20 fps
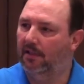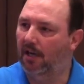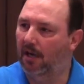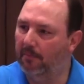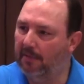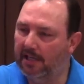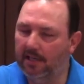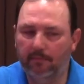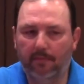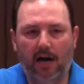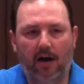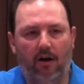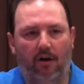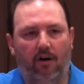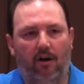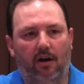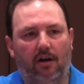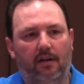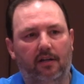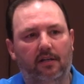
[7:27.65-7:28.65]
Come into my
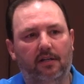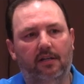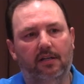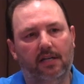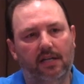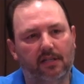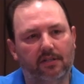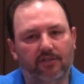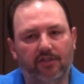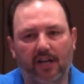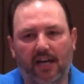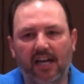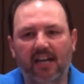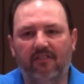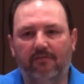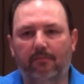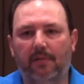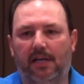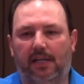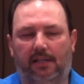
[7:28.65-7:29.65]
heart and
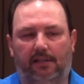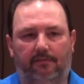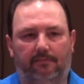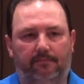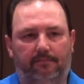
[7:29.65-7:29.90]
save me.